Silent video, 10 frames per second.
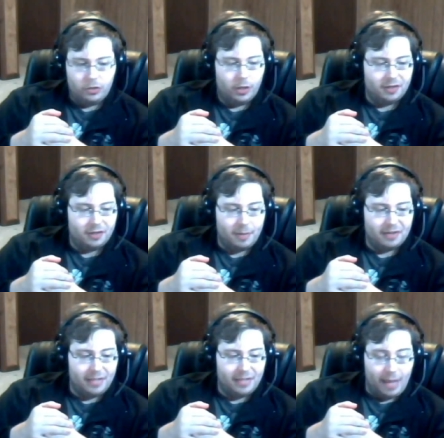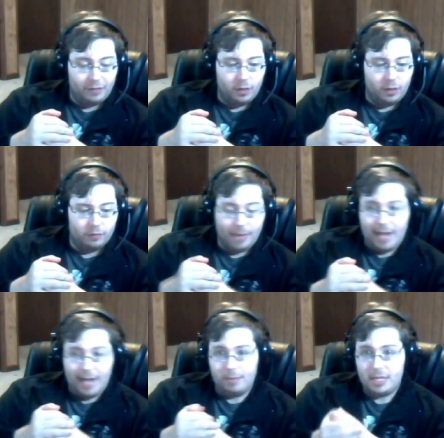I basically have to go from A
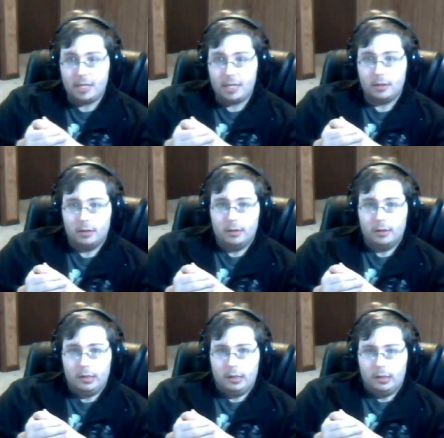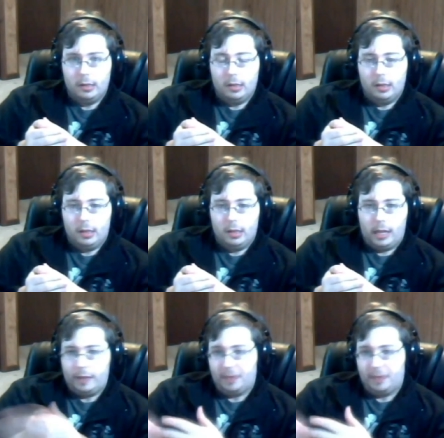to B, and
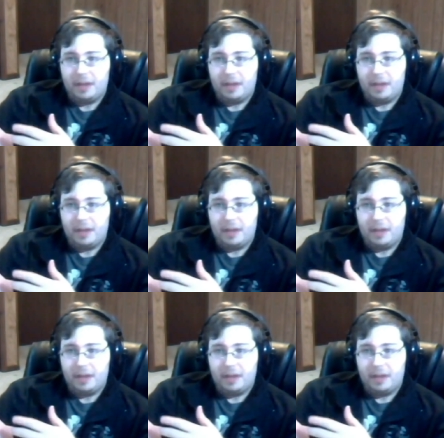that's it.